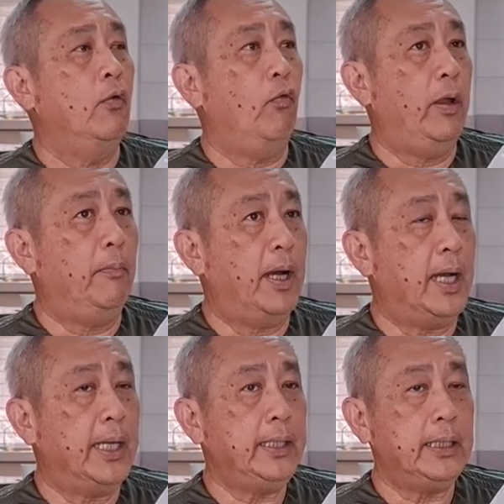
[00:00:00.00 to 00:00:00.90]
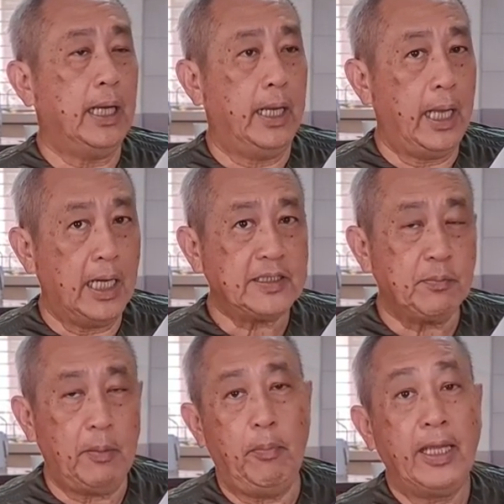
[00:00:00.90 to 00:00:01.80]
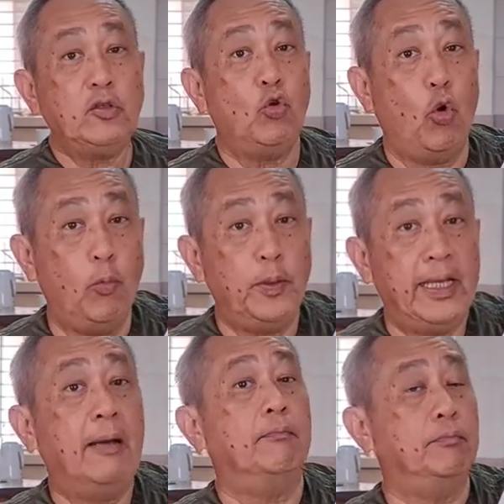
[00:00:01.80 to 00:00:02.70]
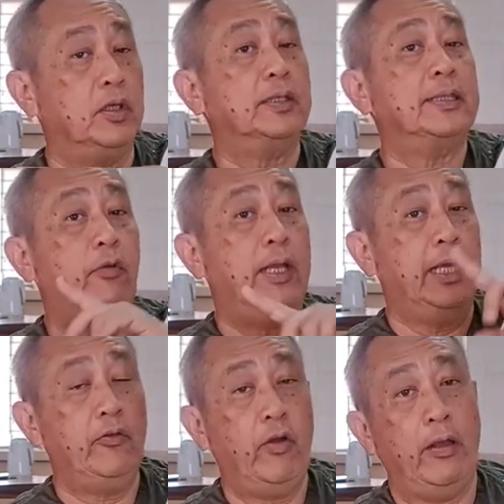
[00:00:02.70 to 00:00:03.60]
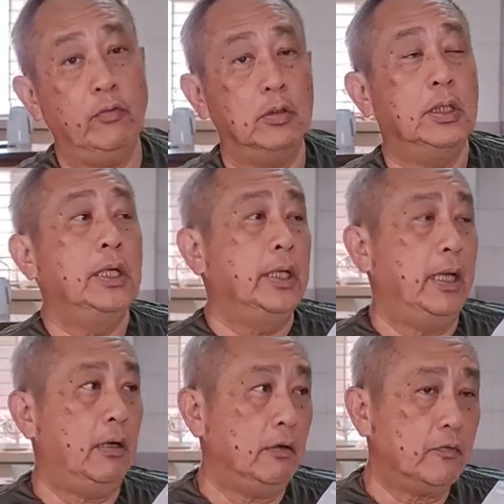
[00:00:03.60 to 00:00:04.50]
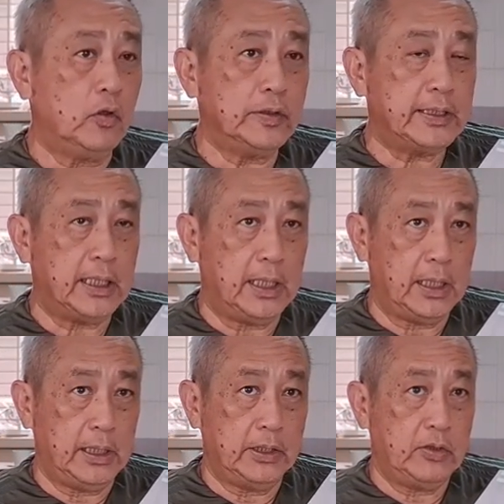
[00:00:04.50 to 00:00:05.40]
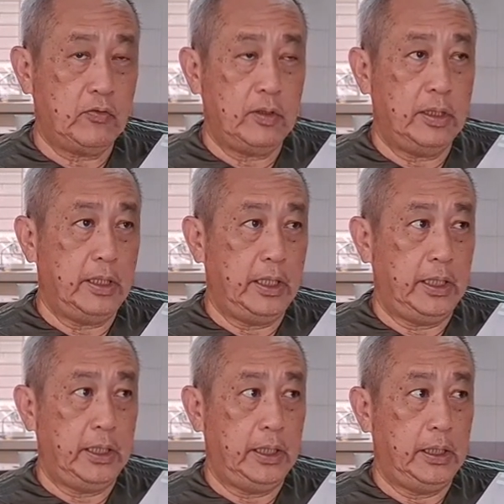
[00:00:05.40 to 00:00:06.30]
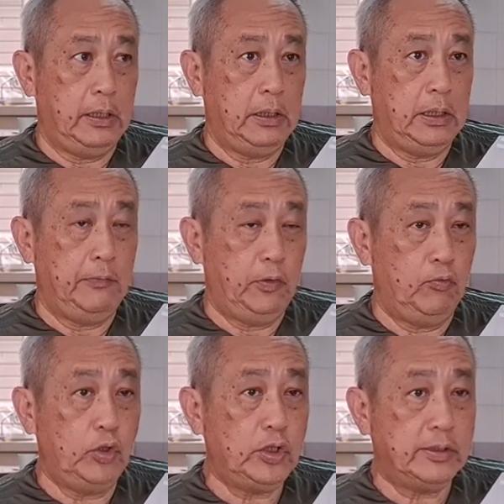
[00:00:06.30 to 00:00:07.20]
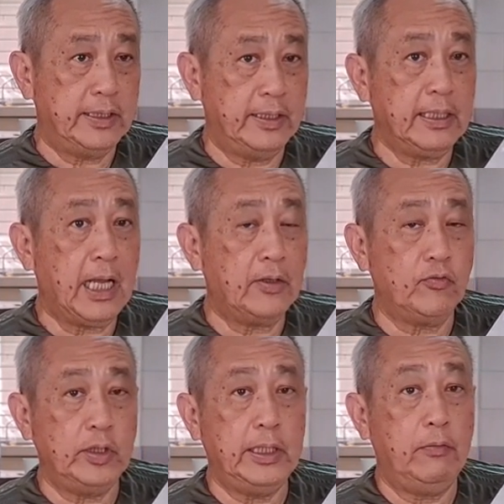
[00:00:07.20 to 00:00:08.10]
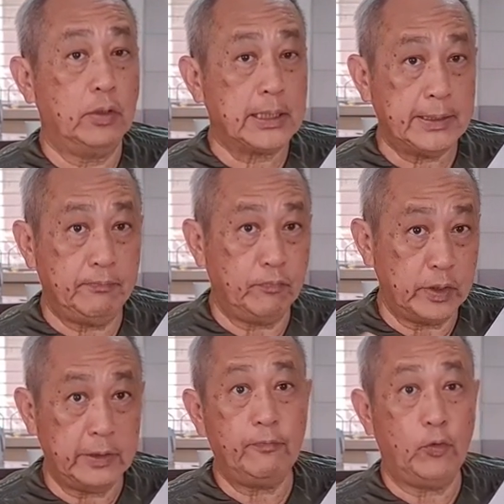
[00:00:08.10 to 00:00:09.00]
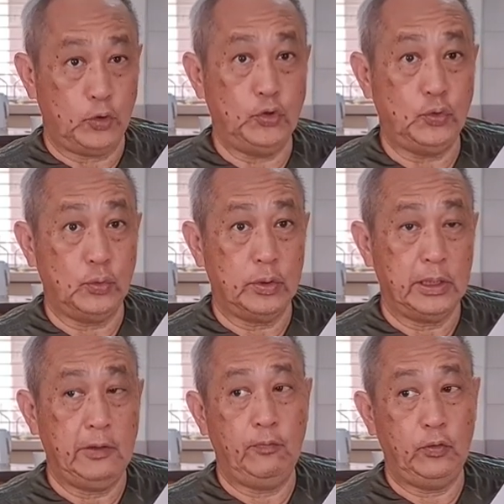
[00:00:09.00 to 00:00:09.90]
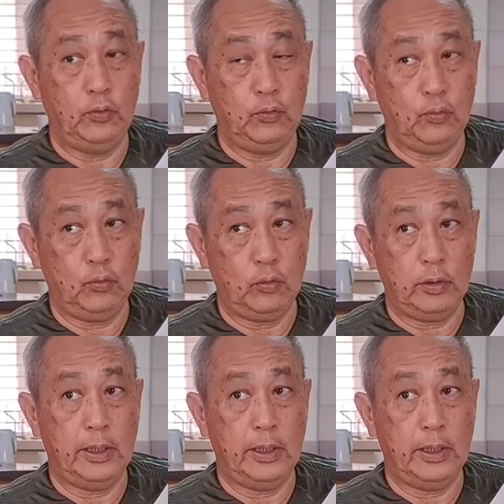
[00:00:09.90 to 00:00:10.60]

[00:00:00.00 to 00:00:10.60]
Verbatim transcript: whereby I ask my bank to open up because when I travel. Now, of course, if you reach certain country, they will convert for you. If you,